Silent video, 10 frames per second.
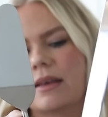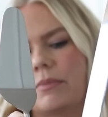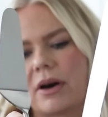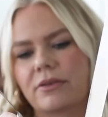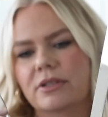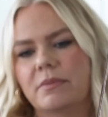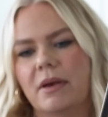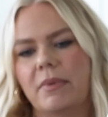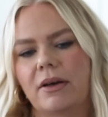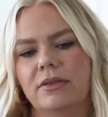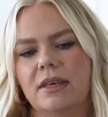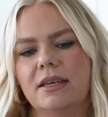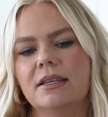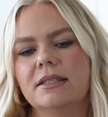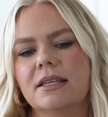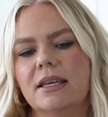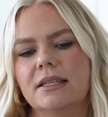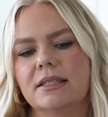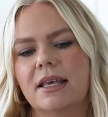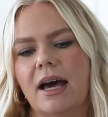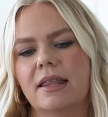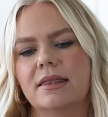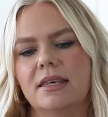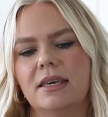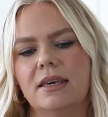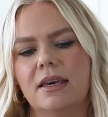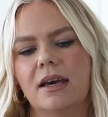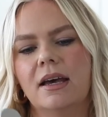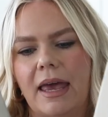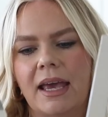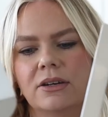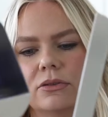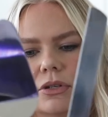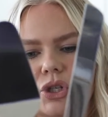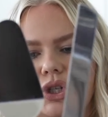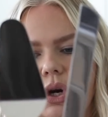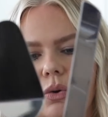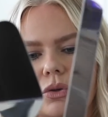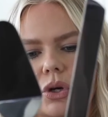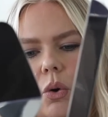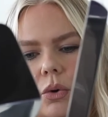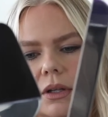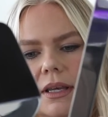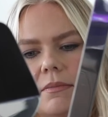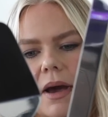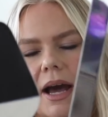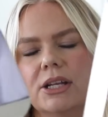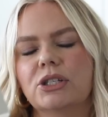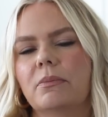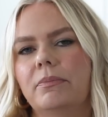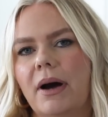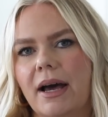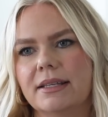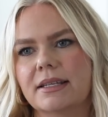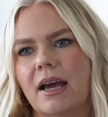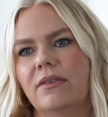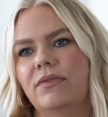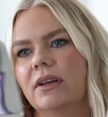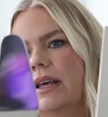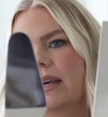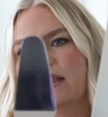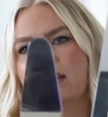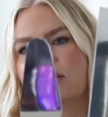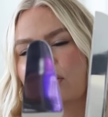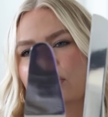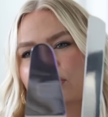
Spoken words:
that bothers me about these is that the handles don't totally match, but I feel like these are